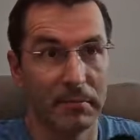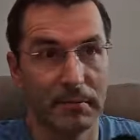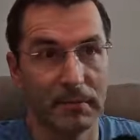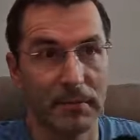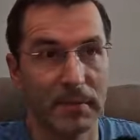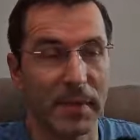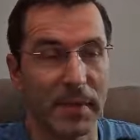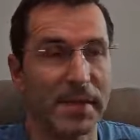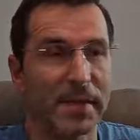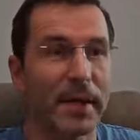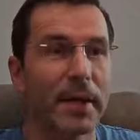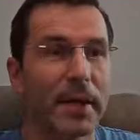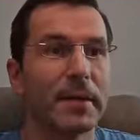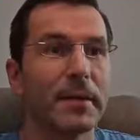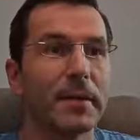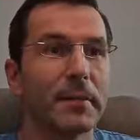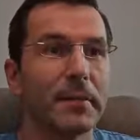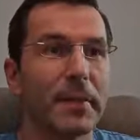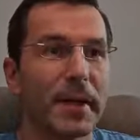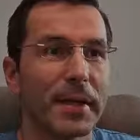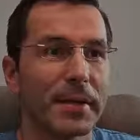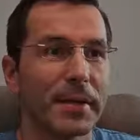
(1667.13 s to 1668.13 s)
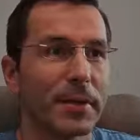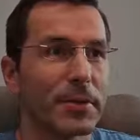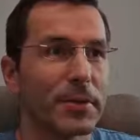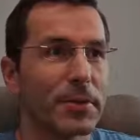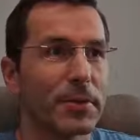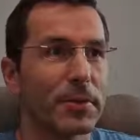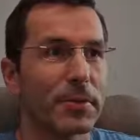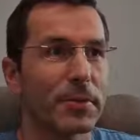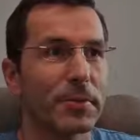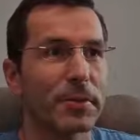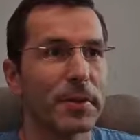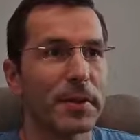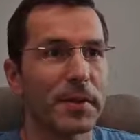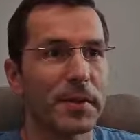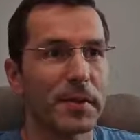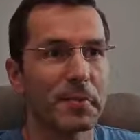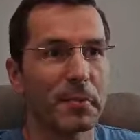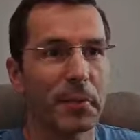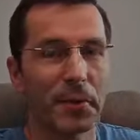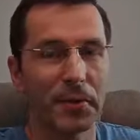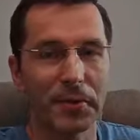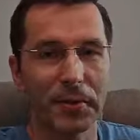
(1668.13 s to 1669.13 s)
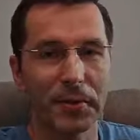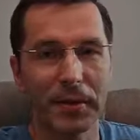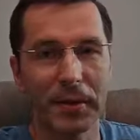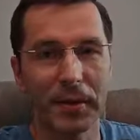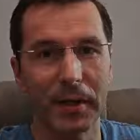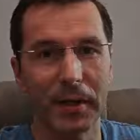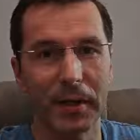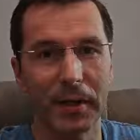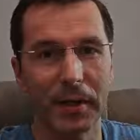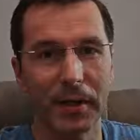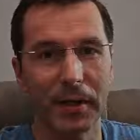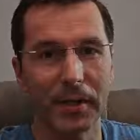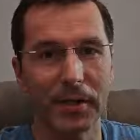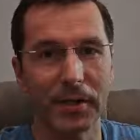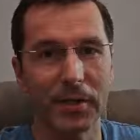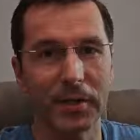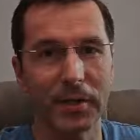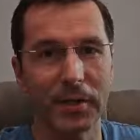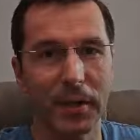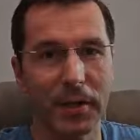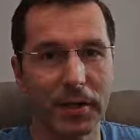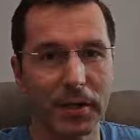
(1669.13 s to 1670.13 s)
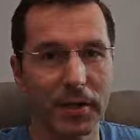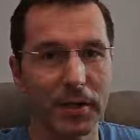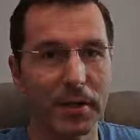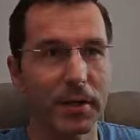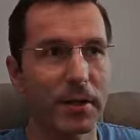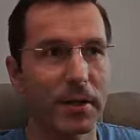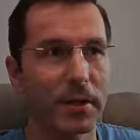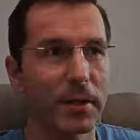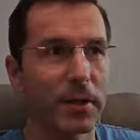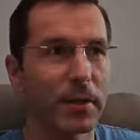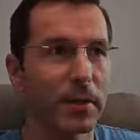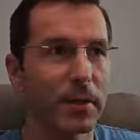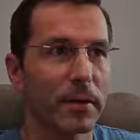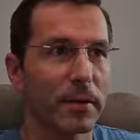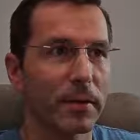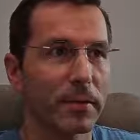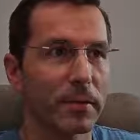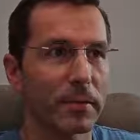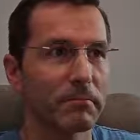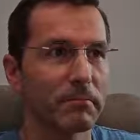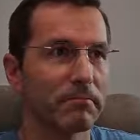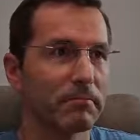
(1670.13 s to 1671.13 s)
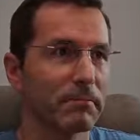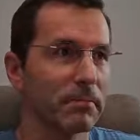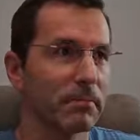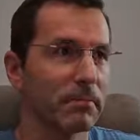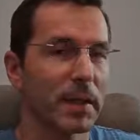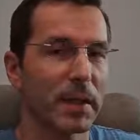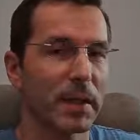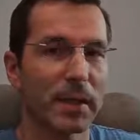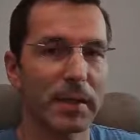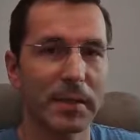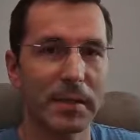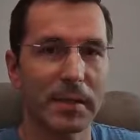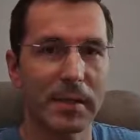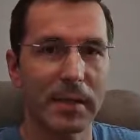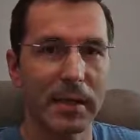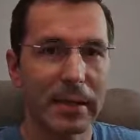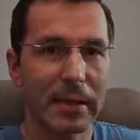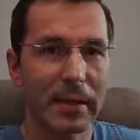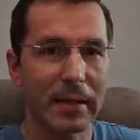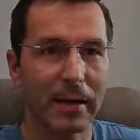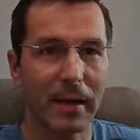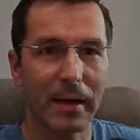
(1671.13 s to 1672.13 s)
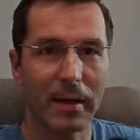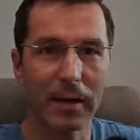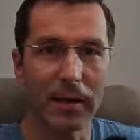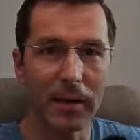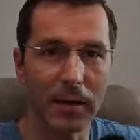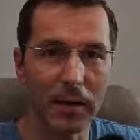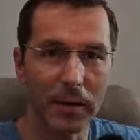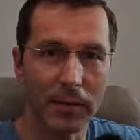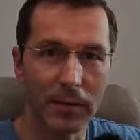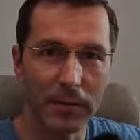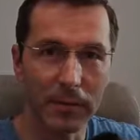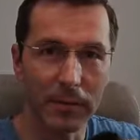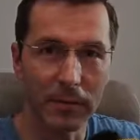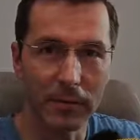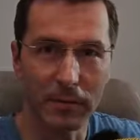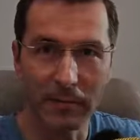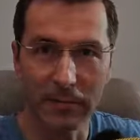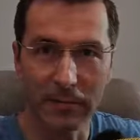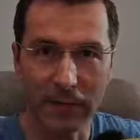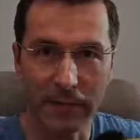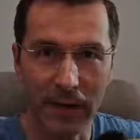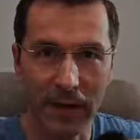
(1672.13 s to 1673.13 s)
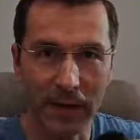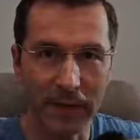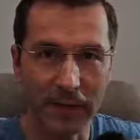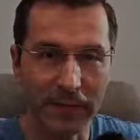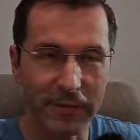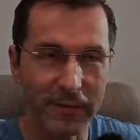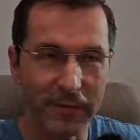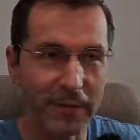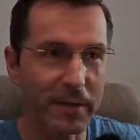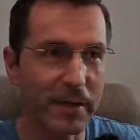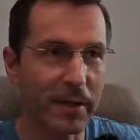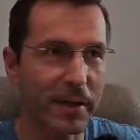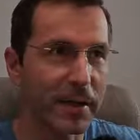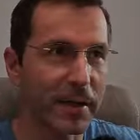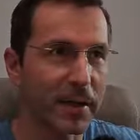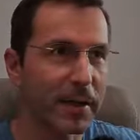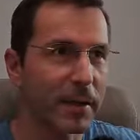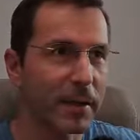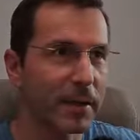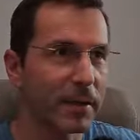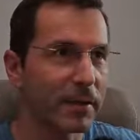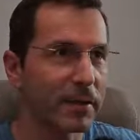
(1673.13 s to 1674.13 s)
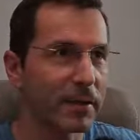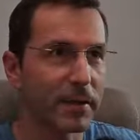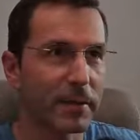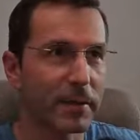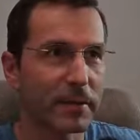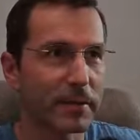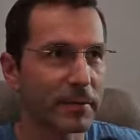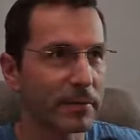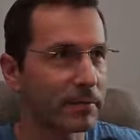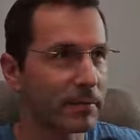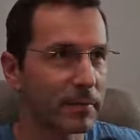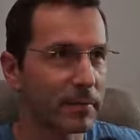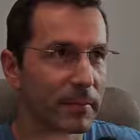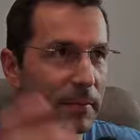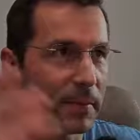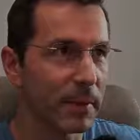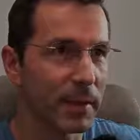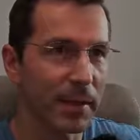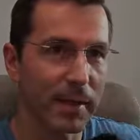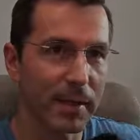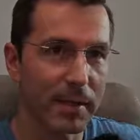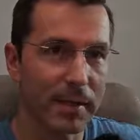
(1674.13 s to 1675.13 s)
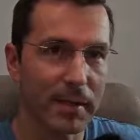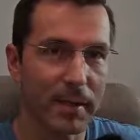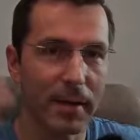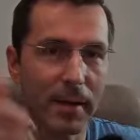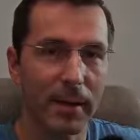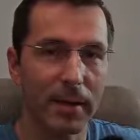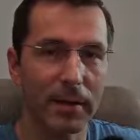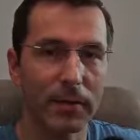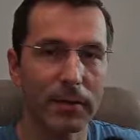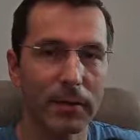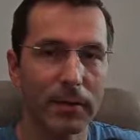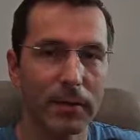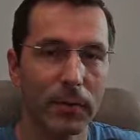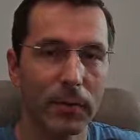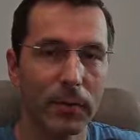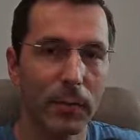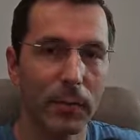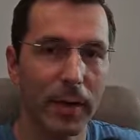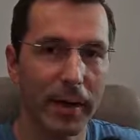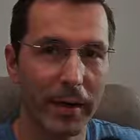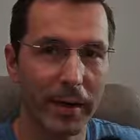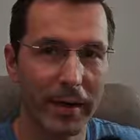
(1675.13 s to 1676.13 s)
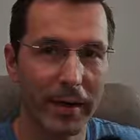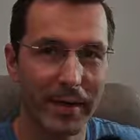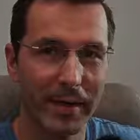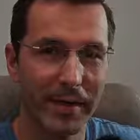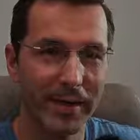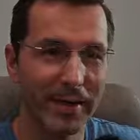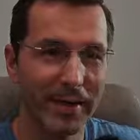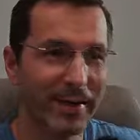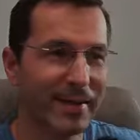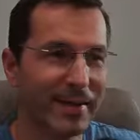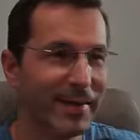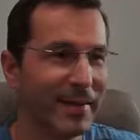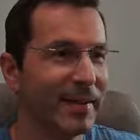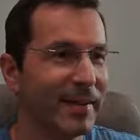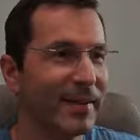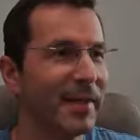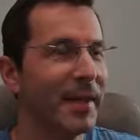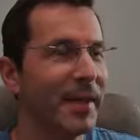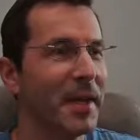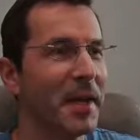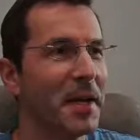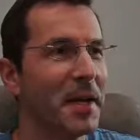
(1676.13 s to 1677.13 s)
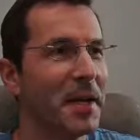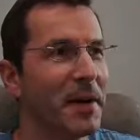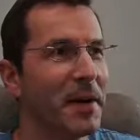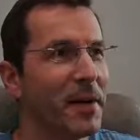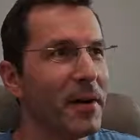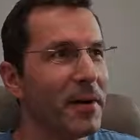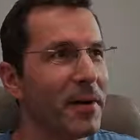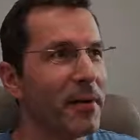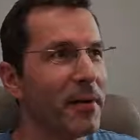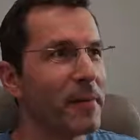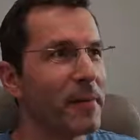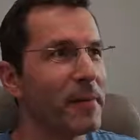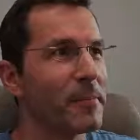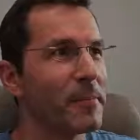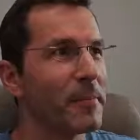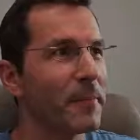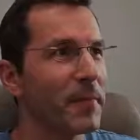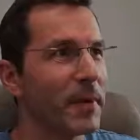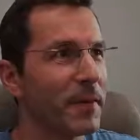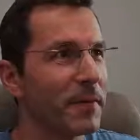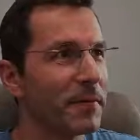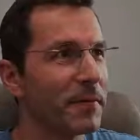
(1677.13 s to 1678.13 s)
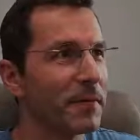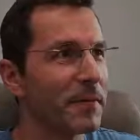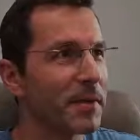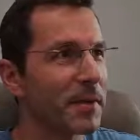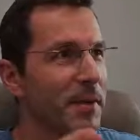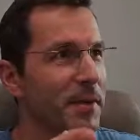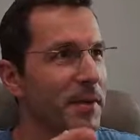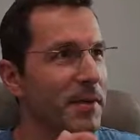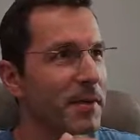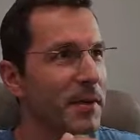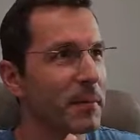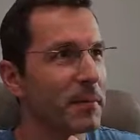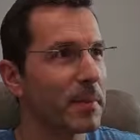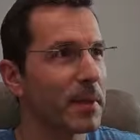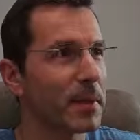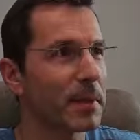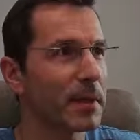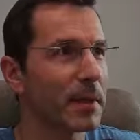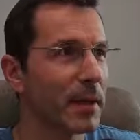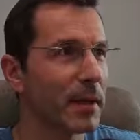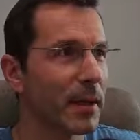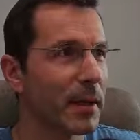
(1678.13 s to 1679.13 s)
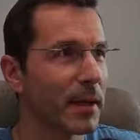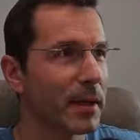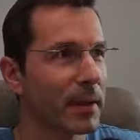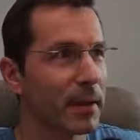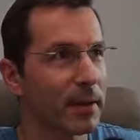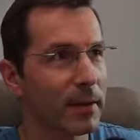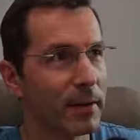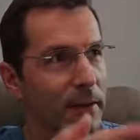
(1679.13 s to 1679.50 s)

send a message to the spotting station. Let's say I hear you 59 in, let's say, I don't know where. If you see somebody like